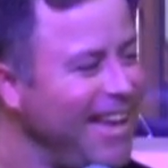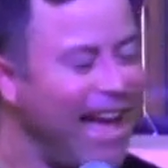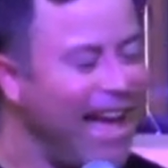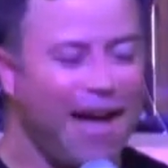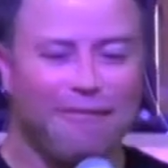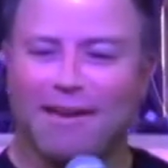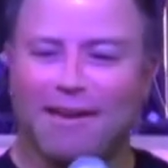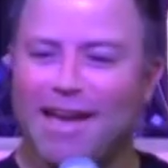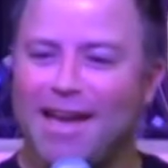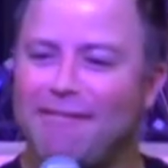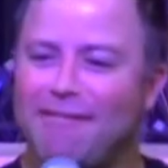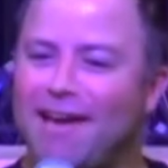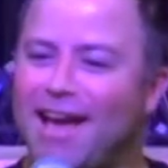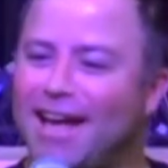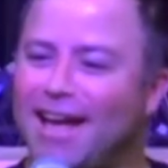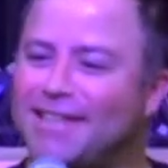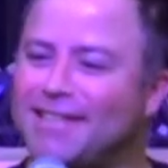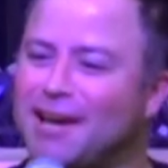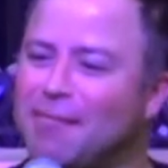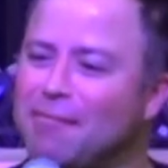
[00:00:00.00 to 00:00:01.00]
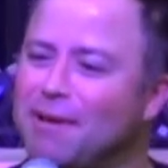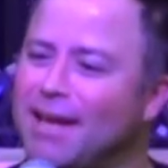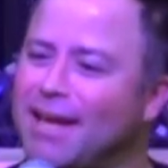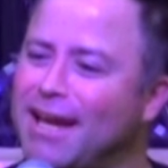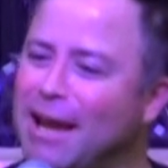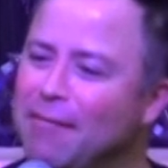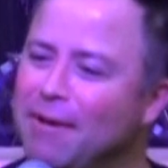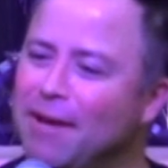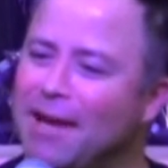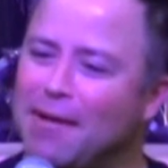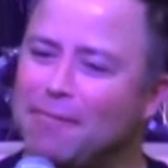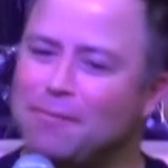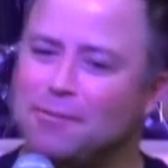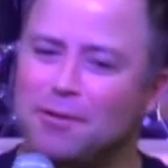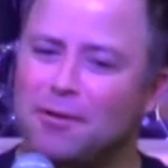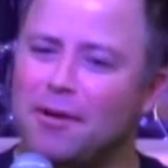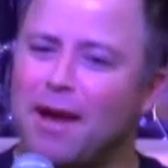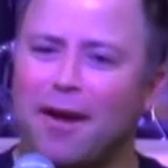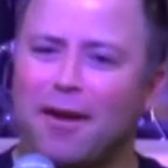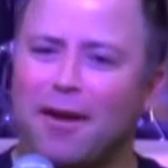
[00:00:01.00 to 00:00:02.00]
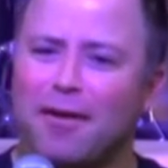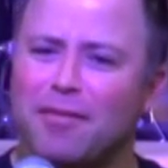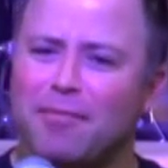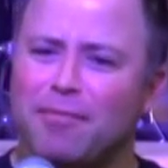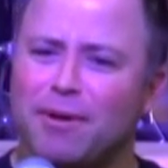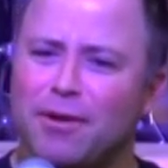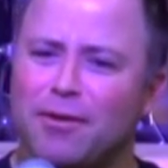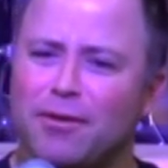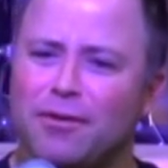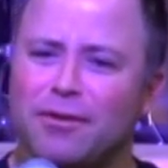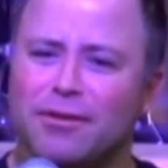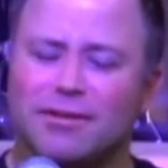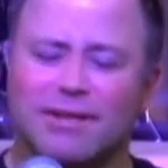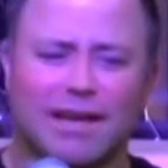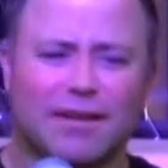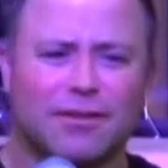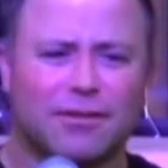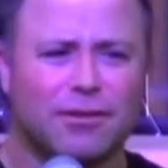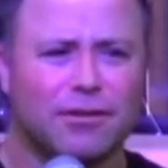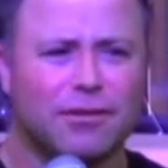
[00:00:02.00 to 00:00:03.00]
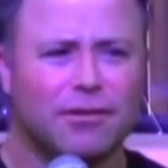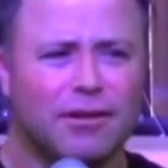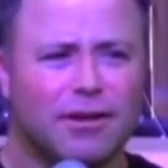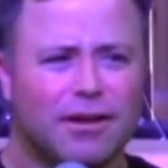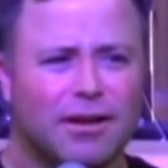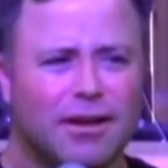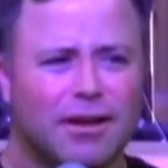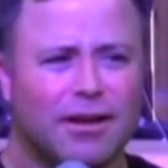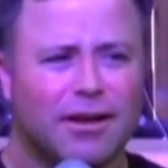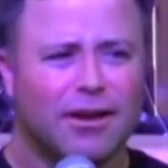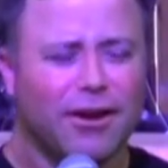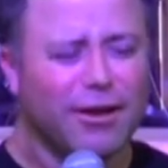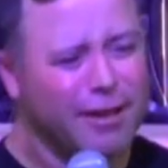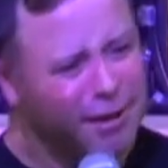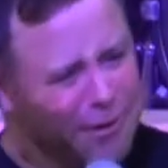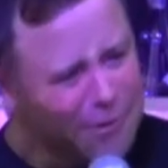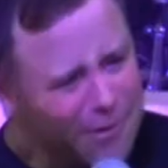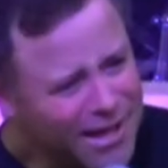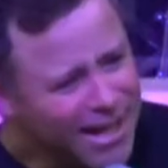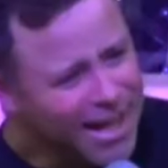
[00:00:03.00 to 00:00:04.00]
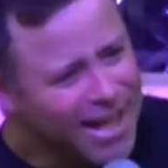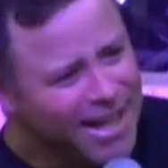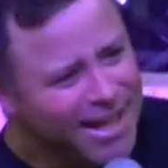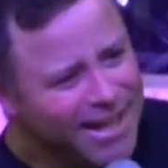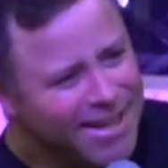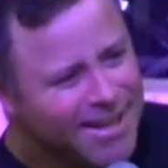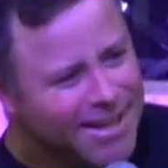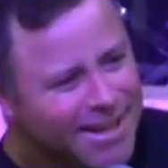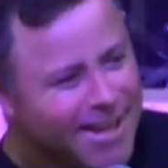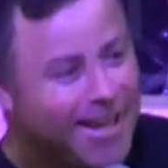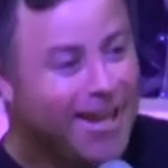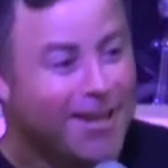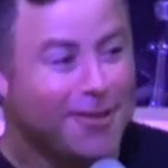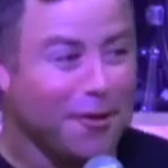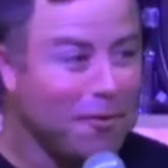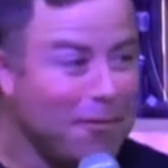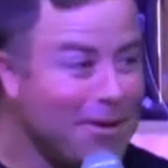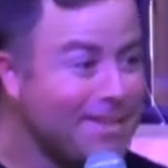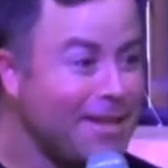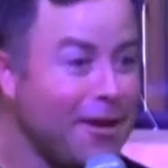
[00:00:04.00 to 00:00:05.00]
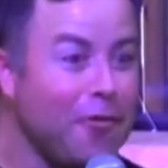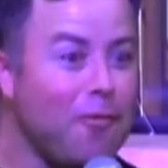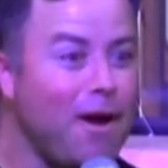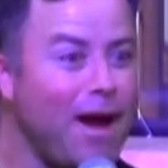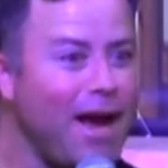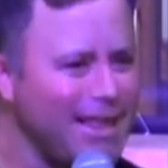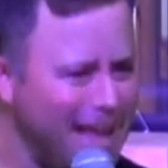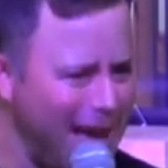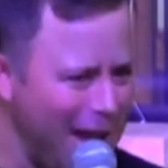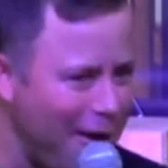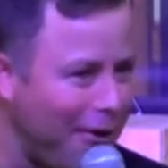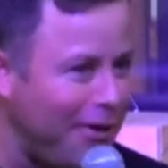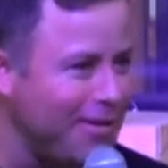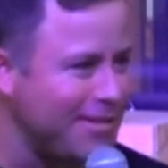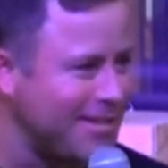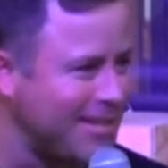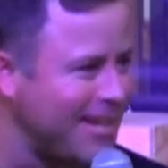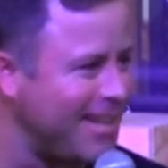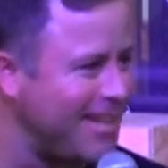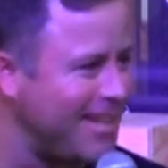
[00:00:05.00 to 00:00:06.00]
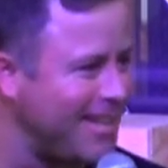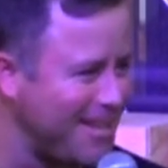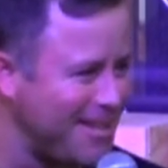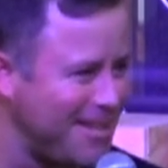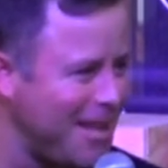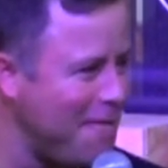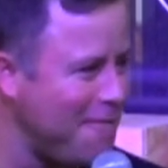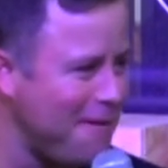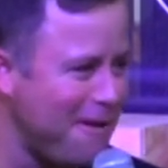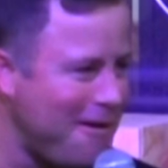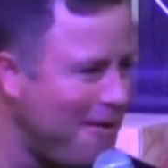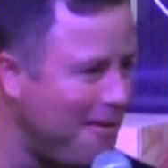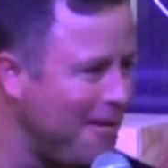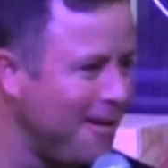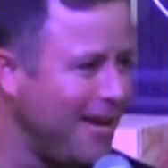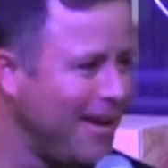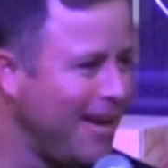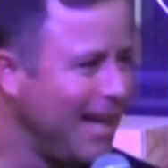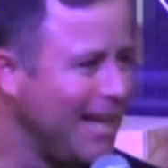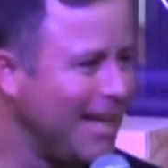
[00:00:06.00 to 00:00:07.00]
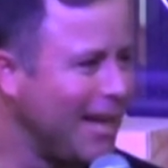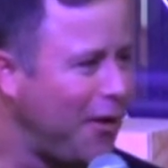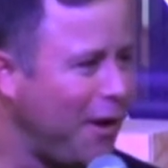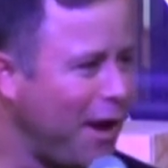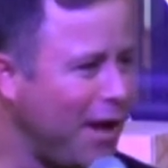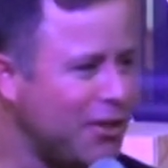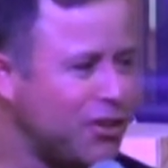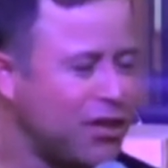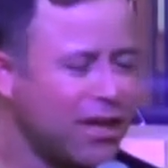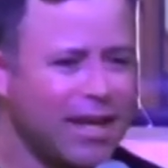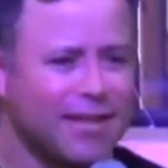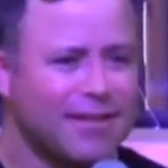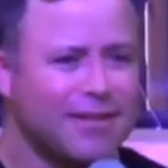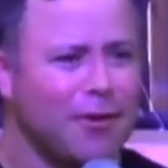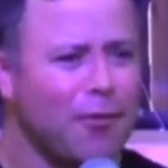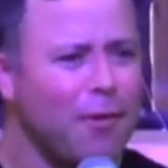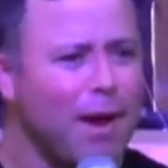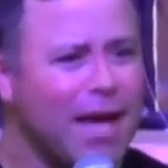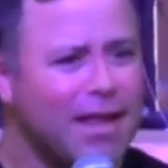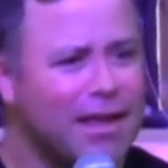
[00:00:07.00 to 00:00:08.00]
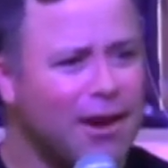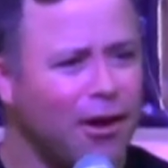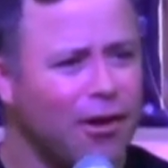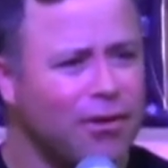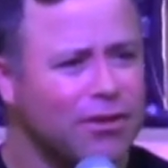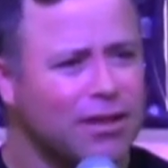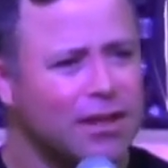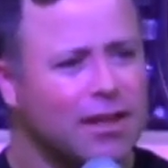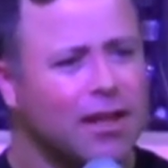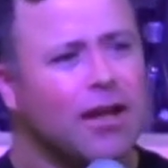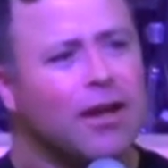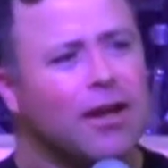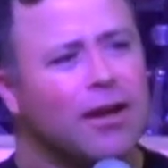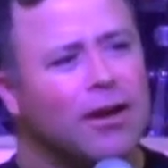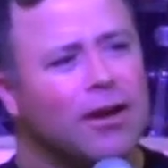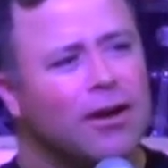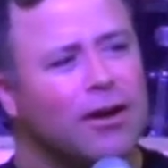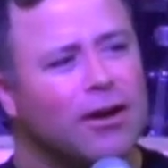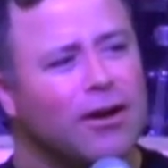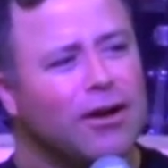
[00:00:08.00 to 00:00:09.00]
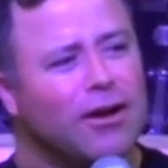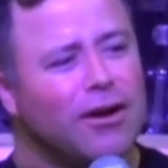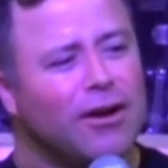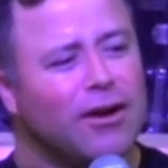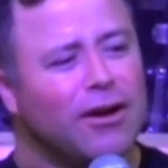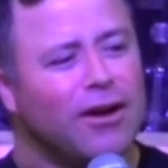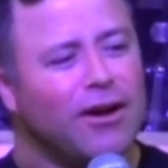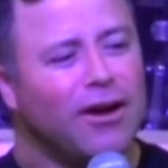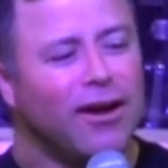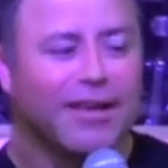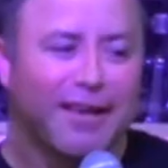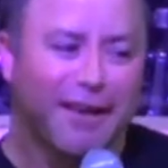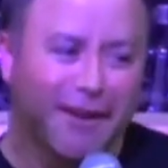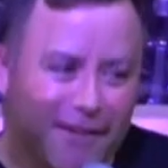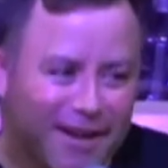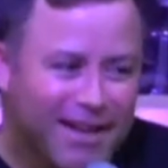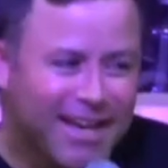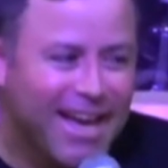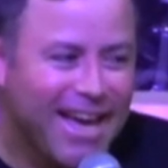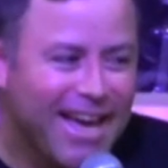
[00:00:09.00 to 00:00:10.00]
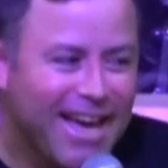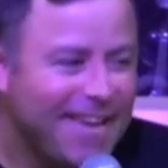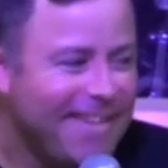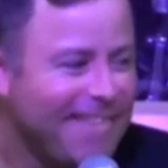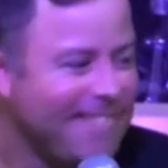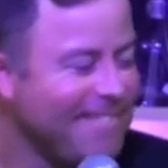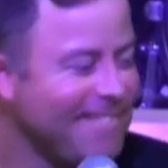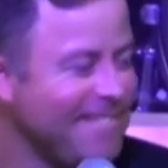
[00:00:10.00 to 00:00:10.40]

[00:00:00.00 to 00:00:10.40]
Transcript: Have you ever had somebody coming up to you out of the blue saying to you, are you okay? It's always the way they ask it. There's never the question, it's the way they ask it. Are you okay?